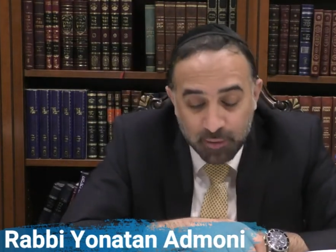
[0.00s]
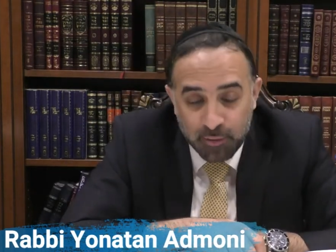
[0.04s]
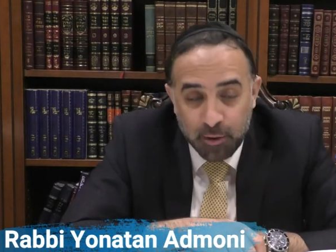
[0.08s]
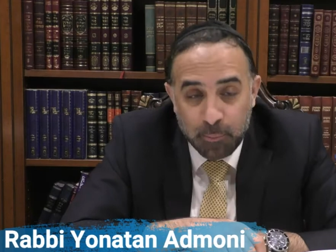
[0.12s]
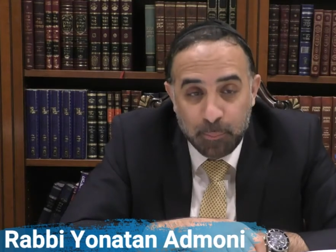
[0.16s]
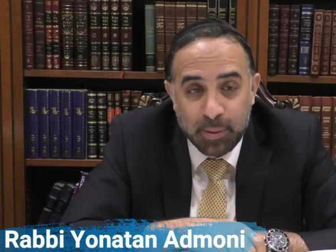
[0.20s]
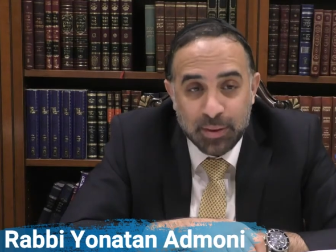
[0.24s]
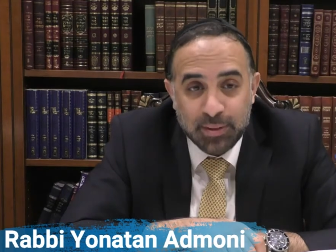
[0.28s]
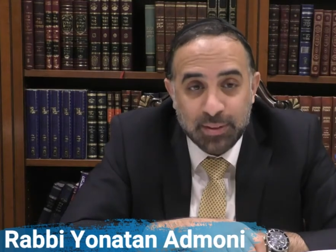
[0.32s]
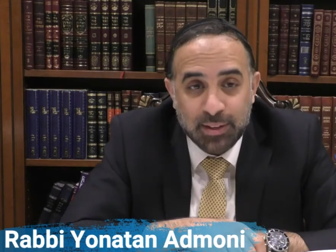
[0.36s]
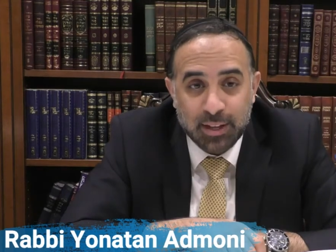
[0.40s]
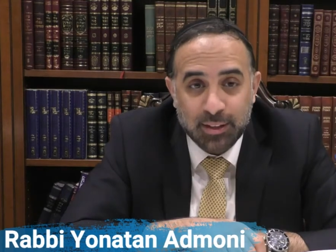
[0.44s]

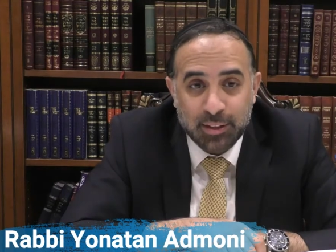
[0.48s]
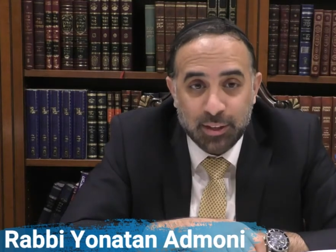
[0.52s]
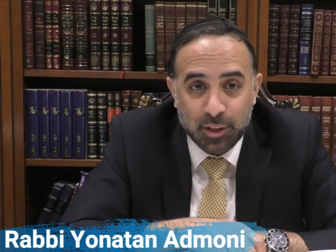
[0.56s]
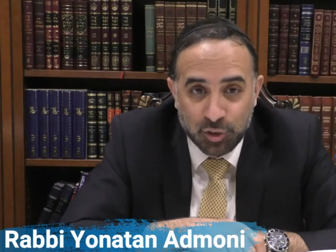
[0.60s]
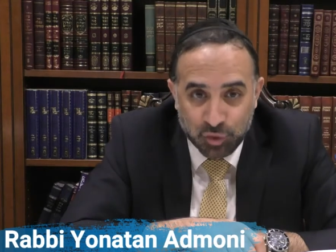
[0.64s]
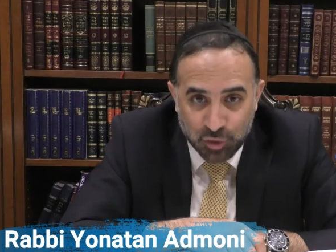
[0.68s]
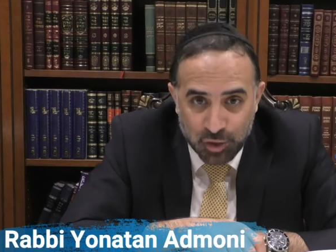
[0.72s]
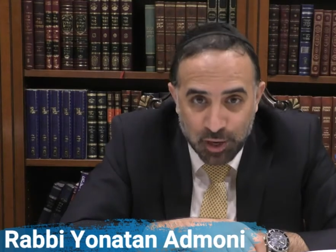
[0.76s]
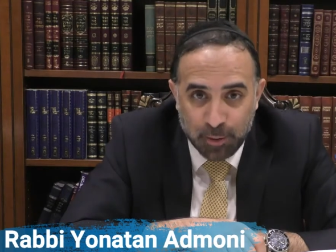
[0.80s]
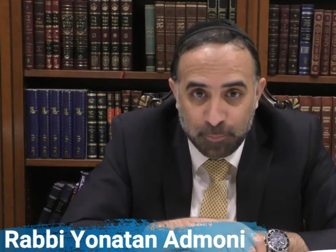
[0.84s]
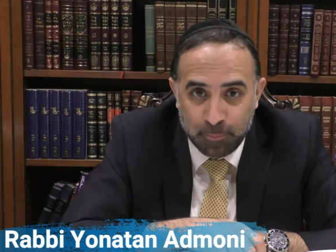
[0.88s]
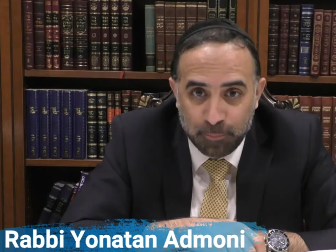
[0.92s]
Bezat
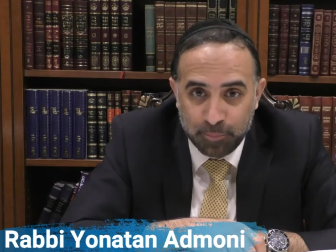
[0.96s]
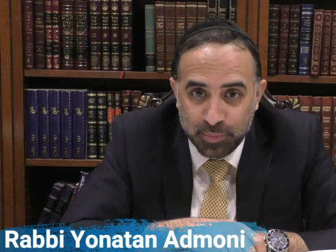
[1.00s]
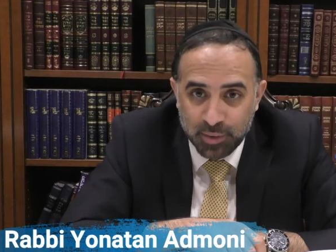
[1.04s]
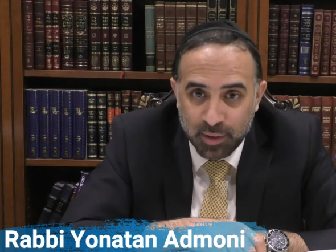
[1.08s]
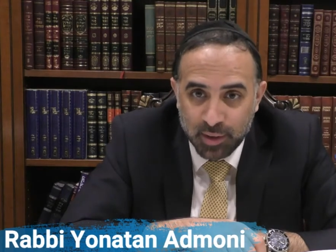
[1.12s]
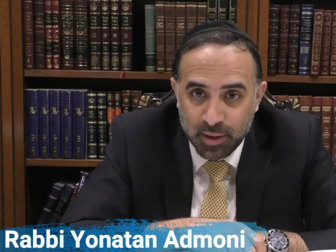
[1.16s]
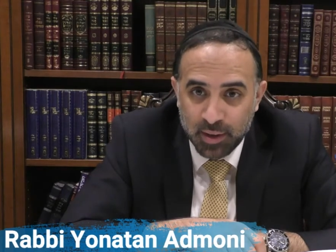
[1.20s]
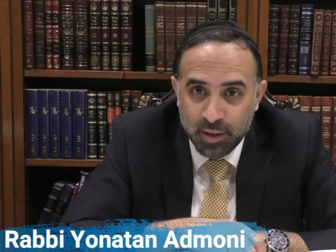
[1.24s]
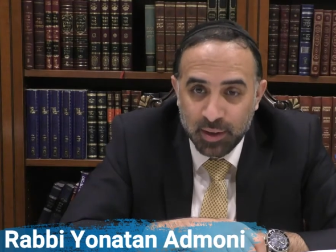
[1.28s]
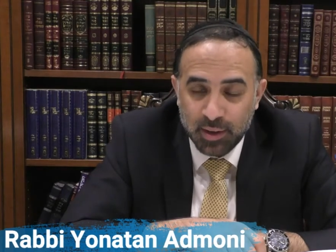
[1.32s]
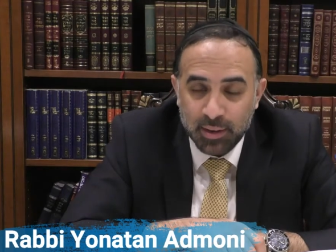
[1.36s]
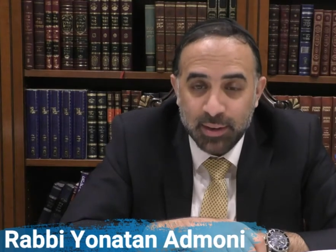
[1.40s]
Hashem,
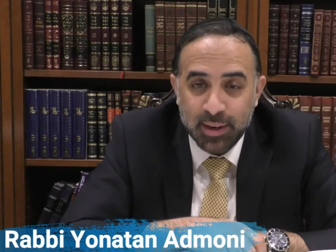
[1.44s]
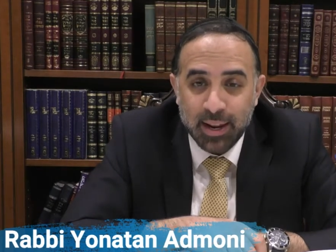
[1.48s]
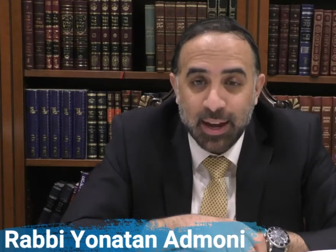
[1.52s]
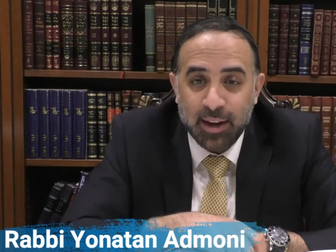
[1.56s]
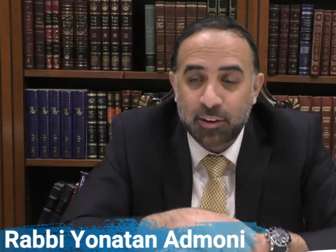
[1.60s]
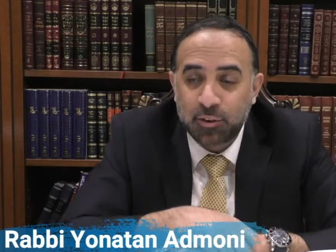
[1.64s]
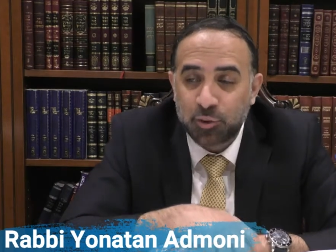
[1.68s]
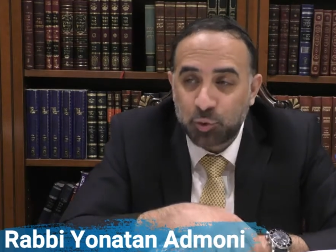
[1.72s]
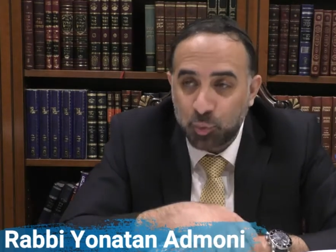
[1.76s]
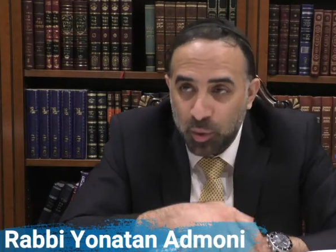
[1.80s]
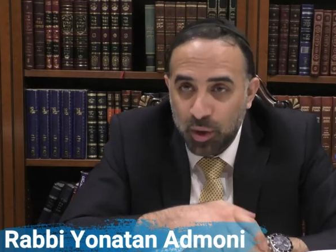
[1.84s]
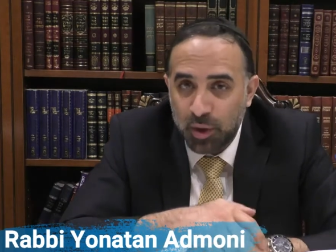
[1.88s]

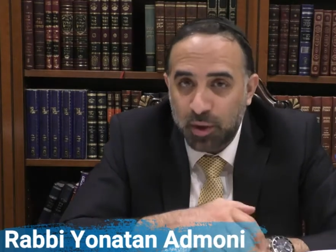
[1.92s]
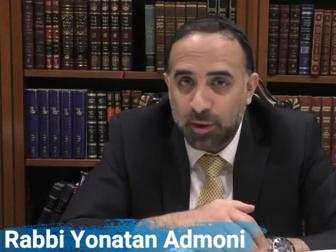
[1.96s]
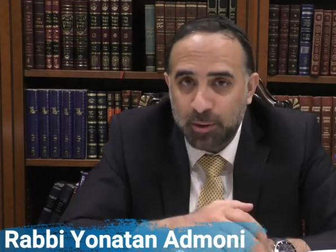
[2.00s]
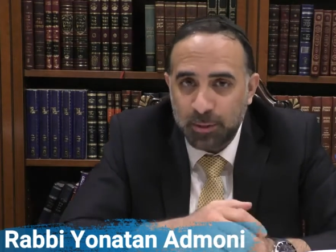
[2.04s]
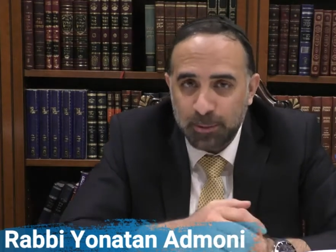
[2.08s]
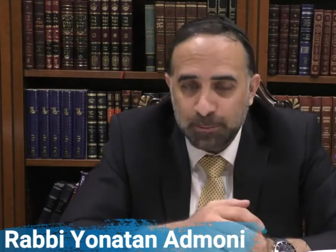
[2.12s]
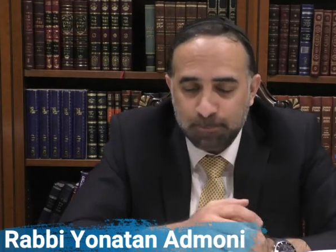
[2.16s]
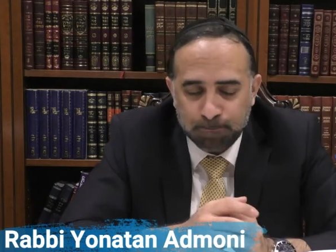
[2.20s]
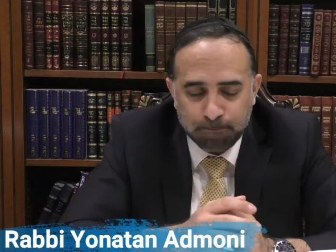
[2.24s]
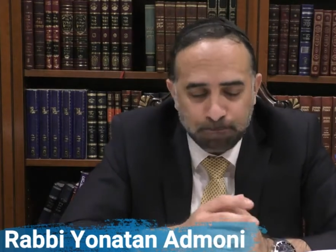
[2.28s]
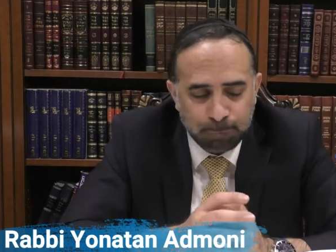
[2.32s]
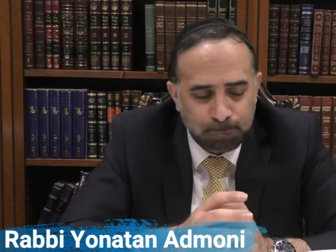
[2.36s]
next week